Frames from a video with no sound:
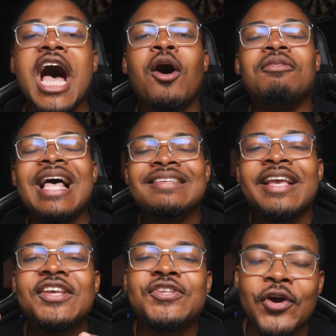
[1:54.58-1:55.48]
Now, let's
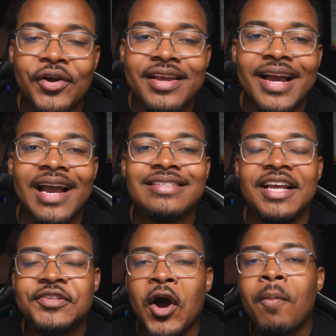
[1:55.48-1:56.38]
get started, guys,
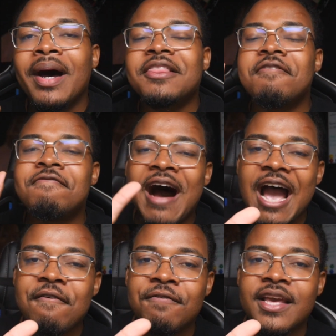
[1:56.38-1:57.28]
and talk about the
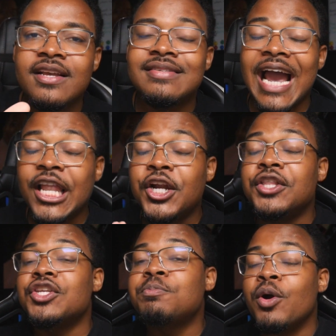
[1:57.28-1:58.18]
five things I
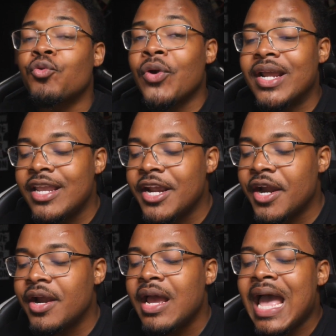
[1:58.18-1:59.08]
learned this book right
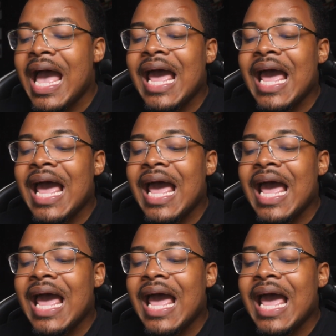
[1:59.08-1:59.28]
here,